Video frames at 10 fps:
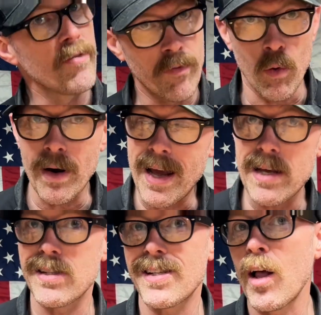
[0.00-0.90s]
for a
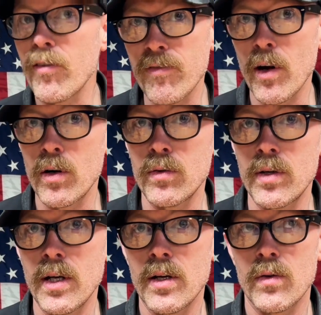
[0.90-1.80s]
cell
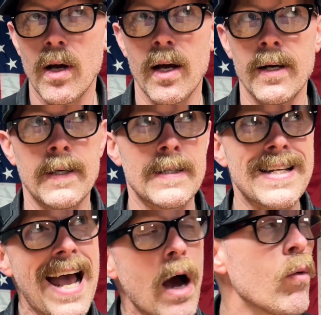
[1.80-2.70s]
phone
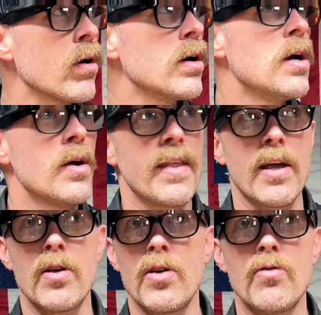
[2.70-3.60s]
tower.
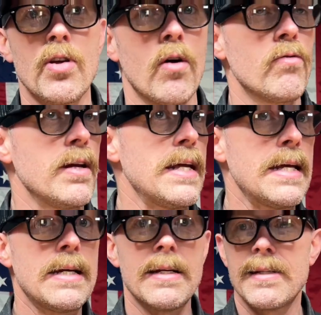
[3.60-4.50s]
You don't
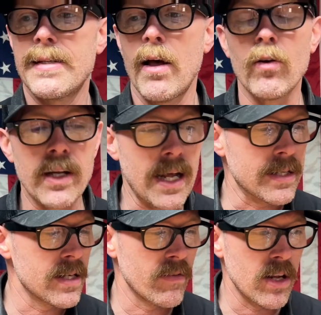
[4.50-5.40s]
need cell
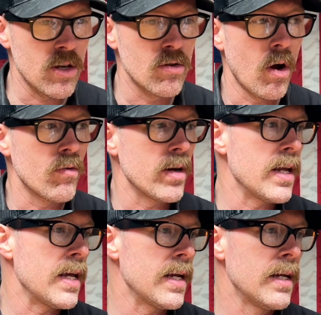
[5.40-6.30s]
connectivity. You don't
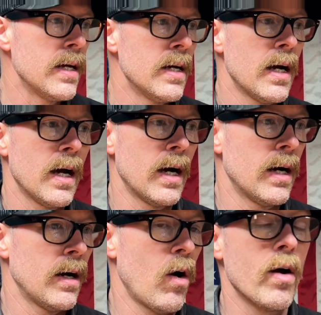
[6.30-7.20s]
need,
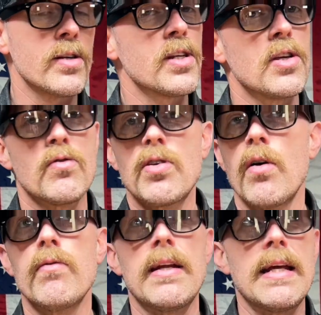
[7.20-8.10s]
honestly, you
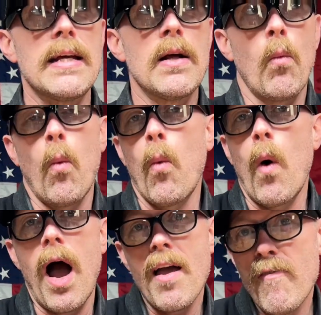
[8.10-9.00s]
don't need
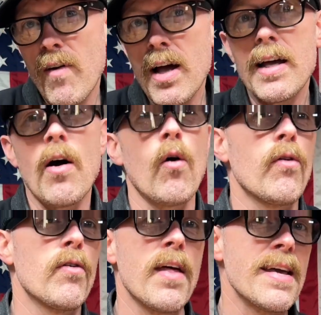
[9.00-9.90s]
Wi-Fi,
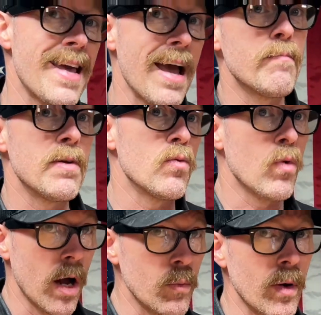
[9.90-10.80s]
although they can be
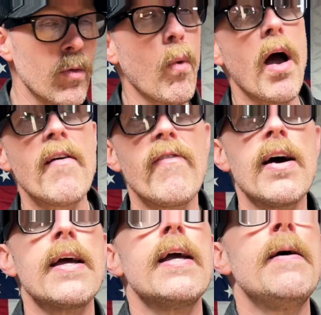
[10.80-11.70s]
run with
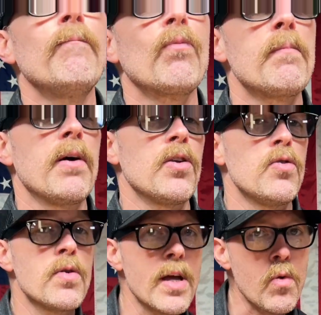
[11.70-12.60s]
Wi-Fi. But
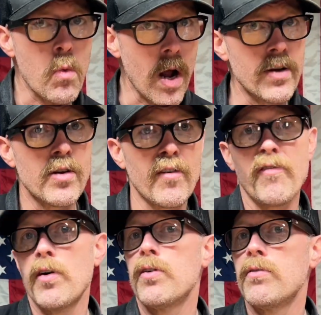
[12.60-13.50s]
you can run your
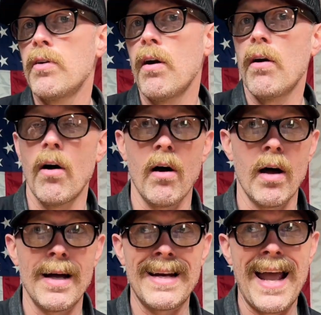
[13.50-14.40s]
phone
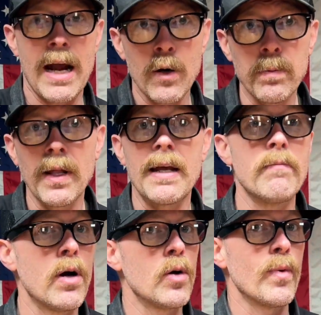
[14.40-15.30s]
on airplane
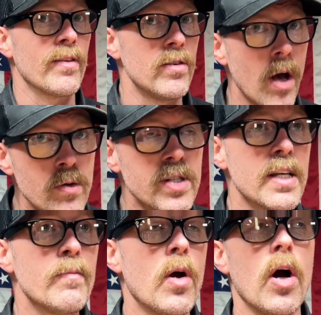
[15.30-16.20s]
mode with no
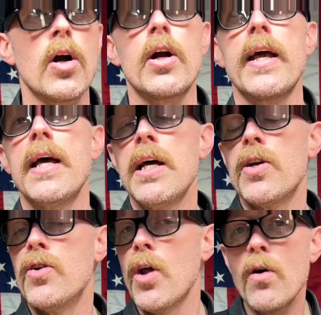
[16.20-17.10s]
SIM card,
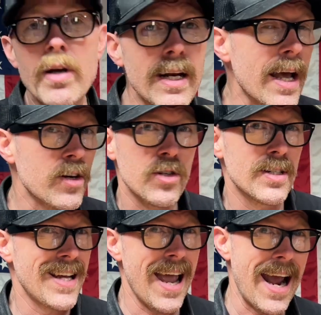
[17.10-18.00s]
no connection
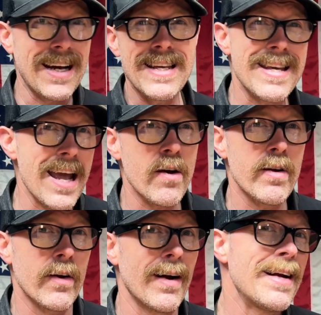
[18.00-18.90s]
to any
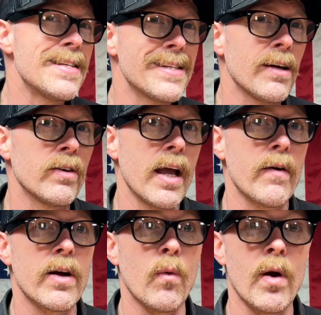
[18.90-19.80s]
carrier, any cell
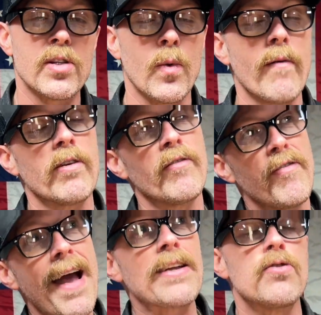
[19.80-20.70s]
carrier whatsoever. In
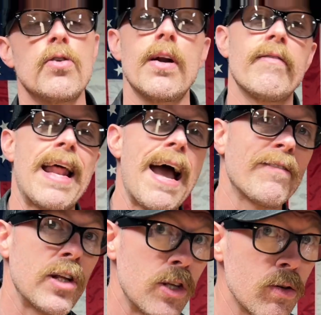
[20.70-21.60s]
fact, you don't even have
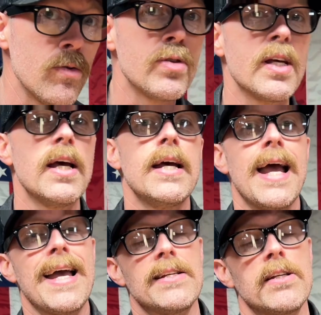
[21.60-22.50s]
to use
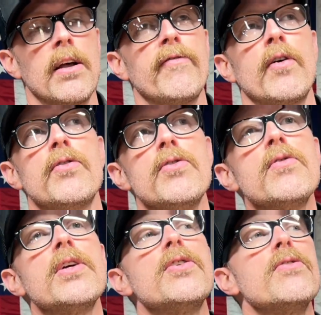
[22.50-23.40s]
a cell phone. You
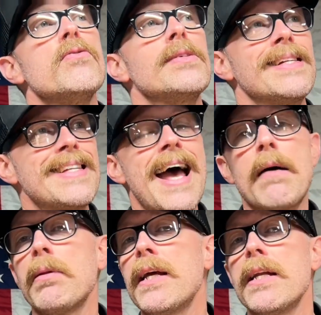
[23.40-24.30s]
could use a
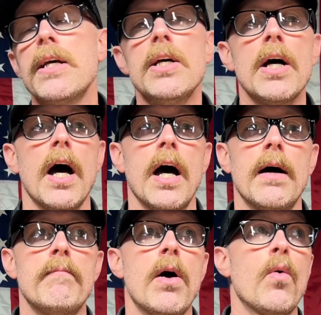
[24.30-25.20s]
tablet,
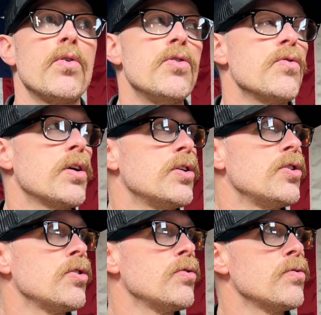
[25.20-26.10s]
you could
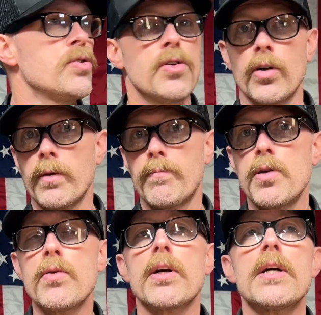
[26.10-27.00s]
use your
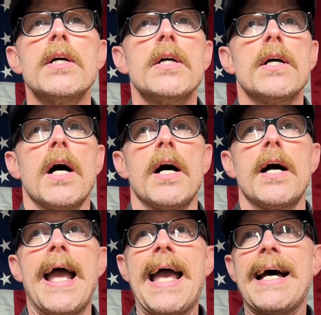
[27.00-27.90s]
computer,
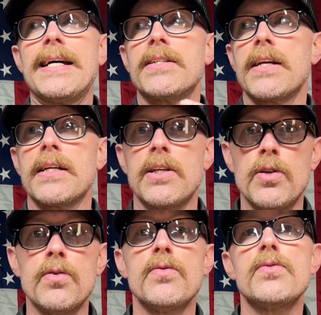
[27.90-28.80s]
and
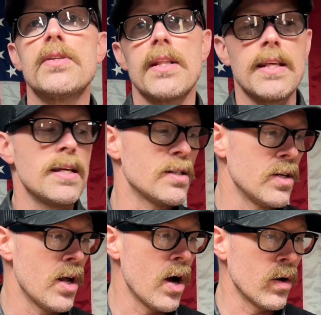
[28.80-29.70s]
use these
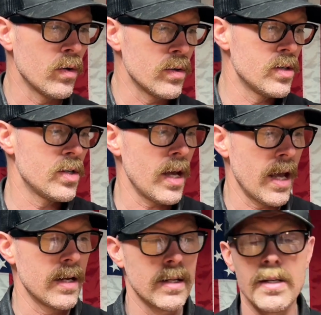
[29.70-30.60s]
nodes.
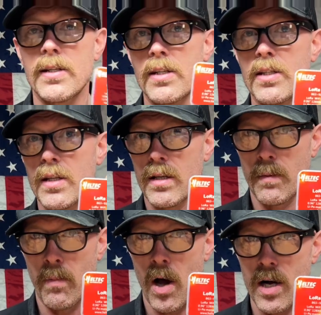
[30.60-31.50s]
And this is the
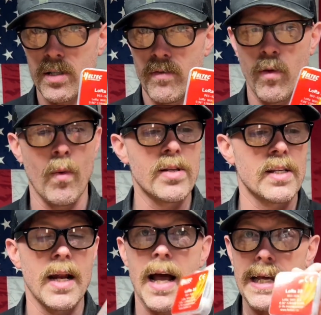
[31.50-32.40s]
box of the ones
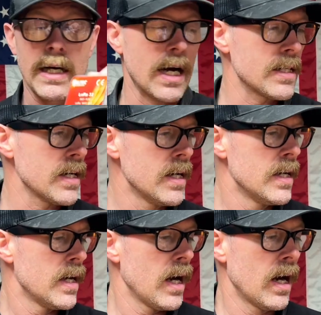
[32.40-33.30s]
that I got.
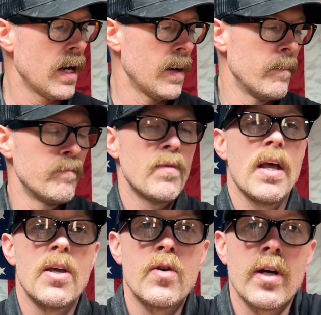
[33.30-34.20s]

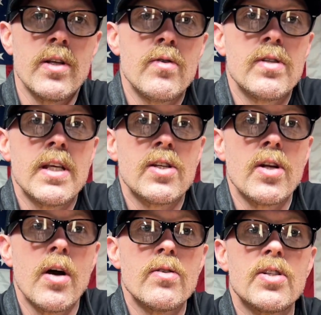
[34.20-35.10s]
You can use these
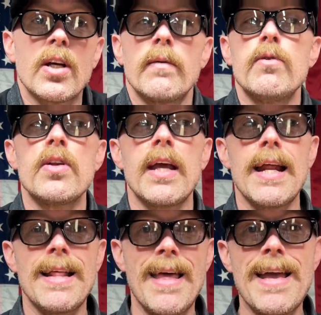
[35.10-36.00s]
nodes to
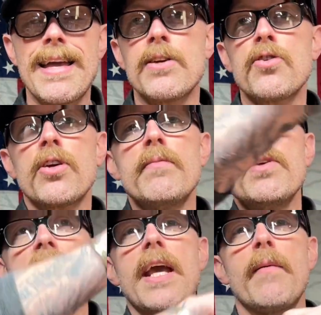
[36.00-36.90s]
communicate, and they
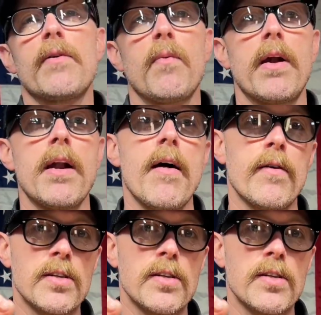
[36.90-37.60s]
intercommunicate with one another,